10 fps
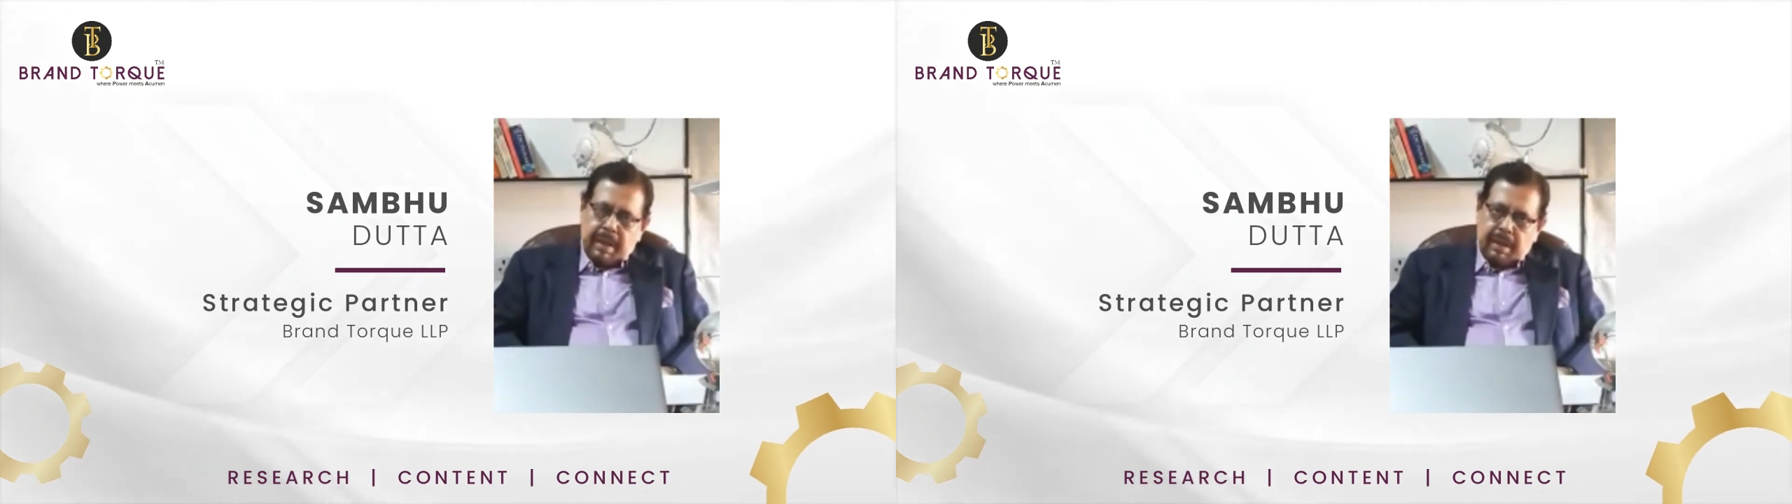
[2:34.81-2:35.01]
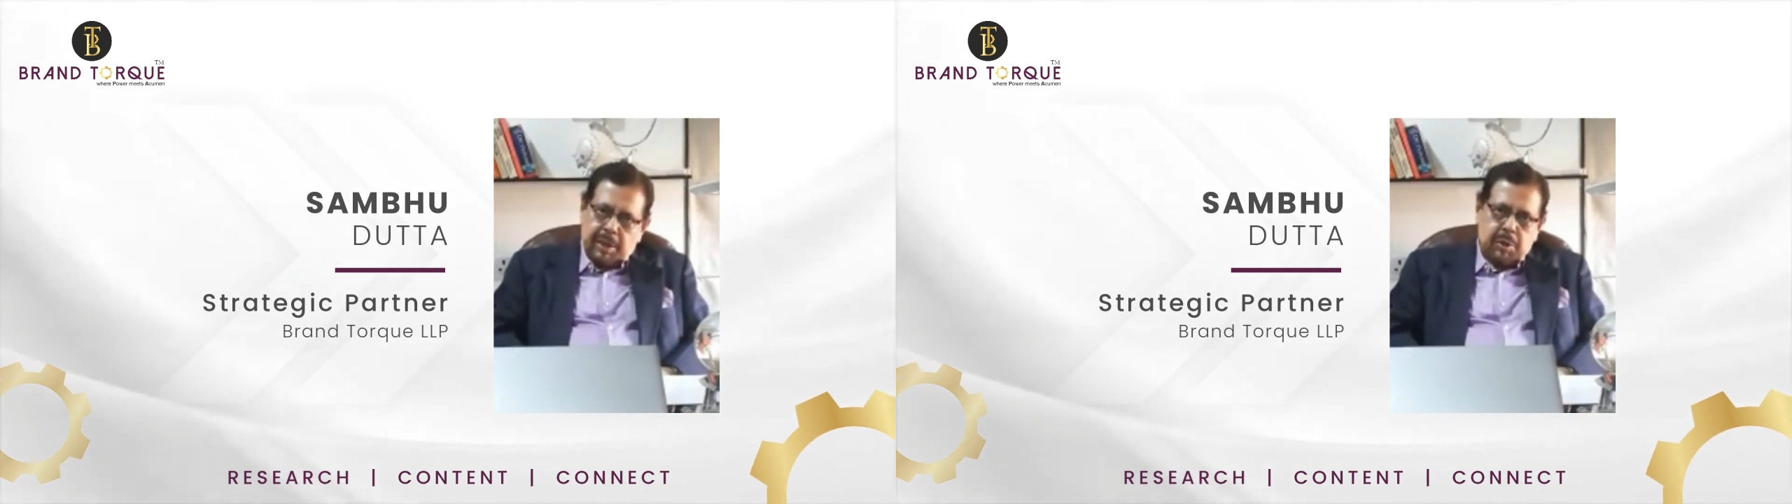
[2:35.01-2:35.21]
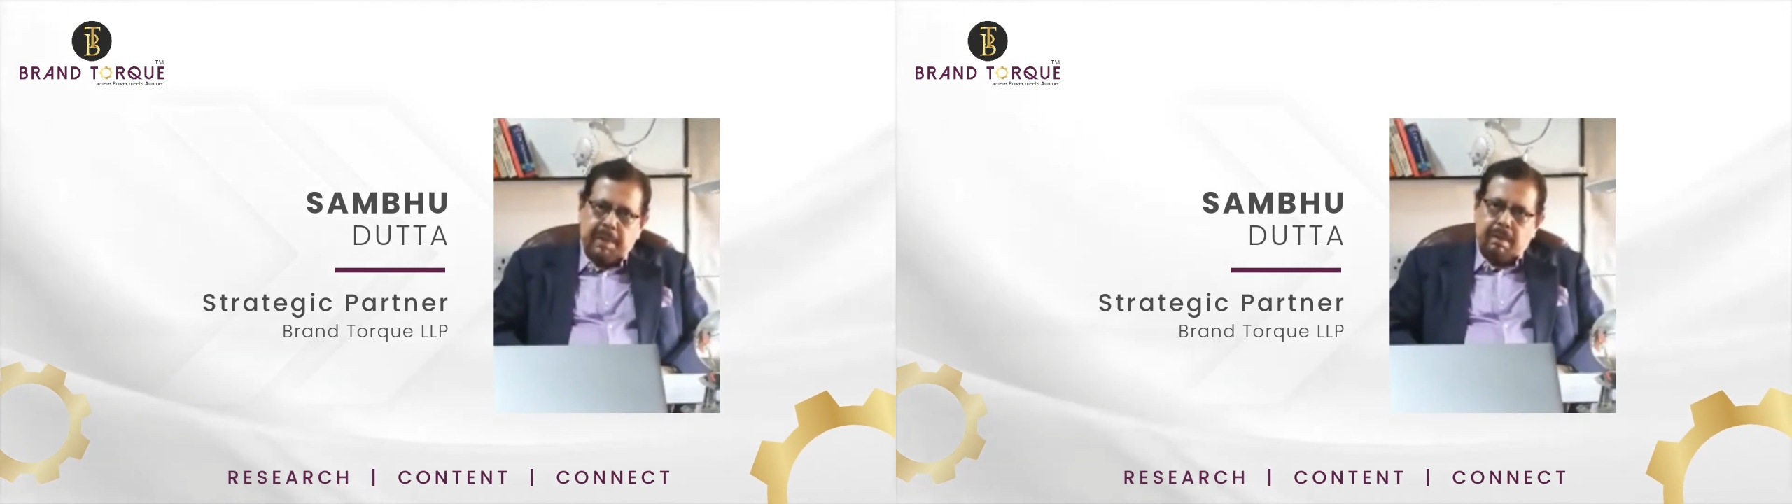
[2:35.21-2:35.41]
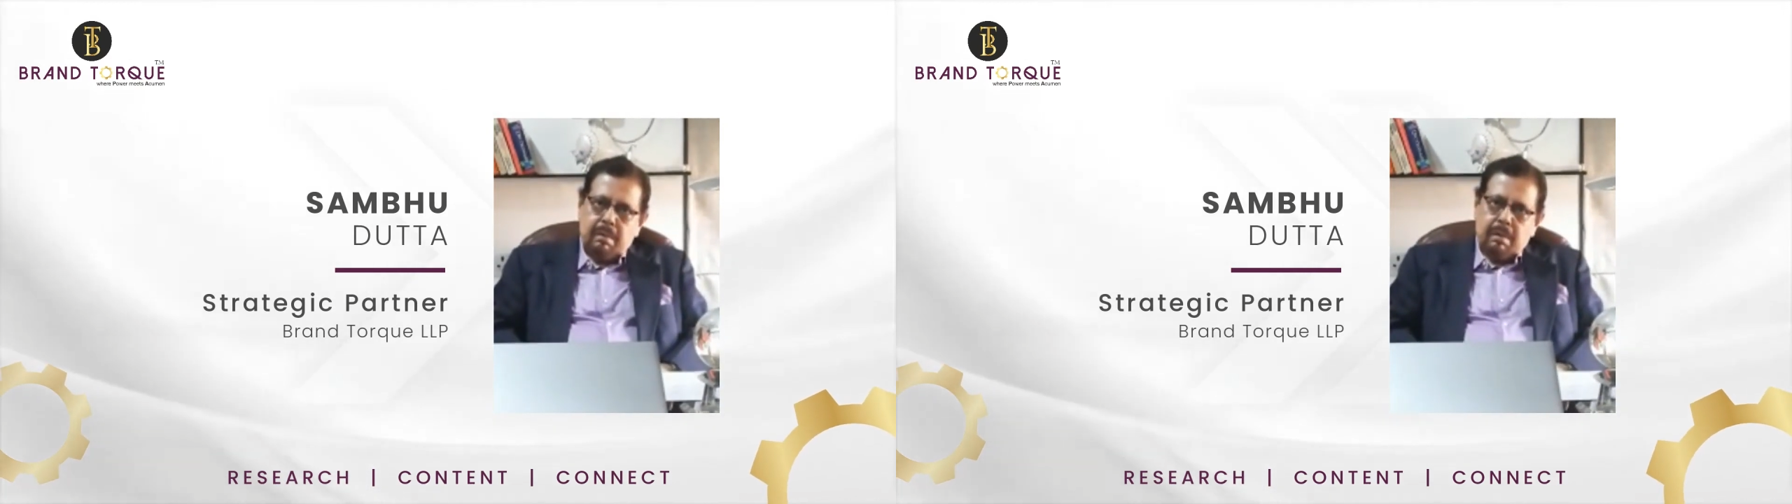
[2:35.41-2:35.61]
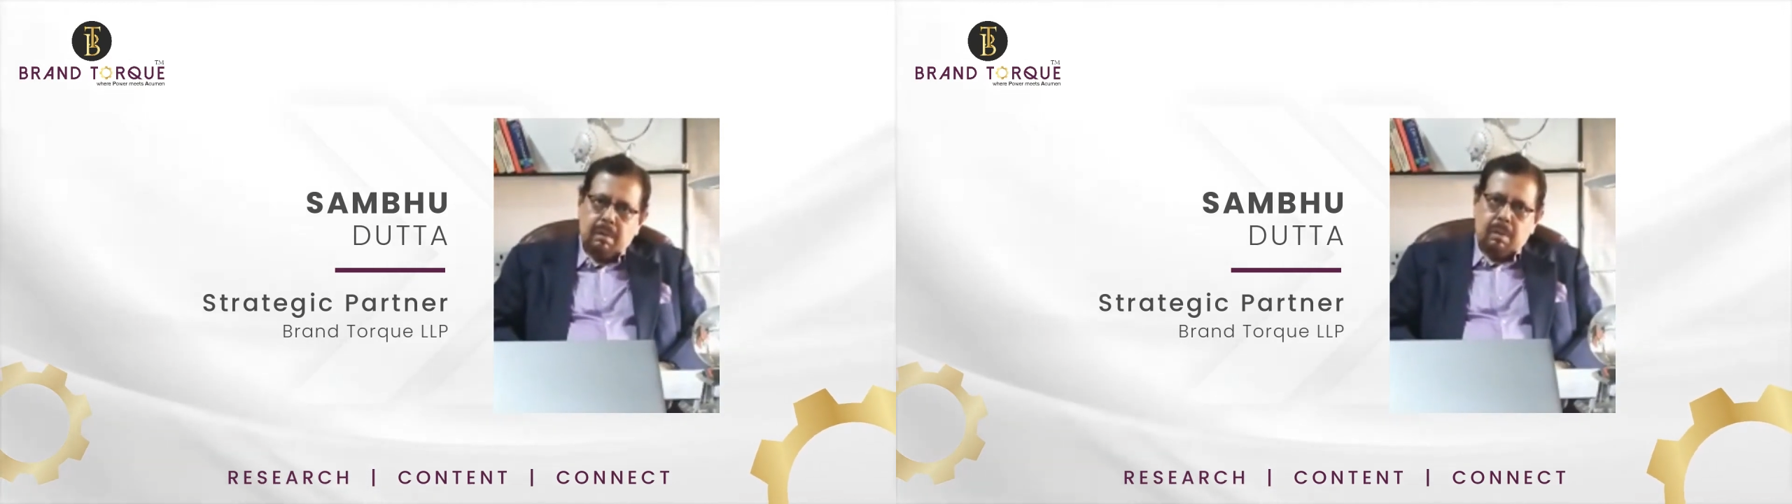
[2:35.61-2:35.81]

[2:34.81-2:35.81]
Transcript: engagement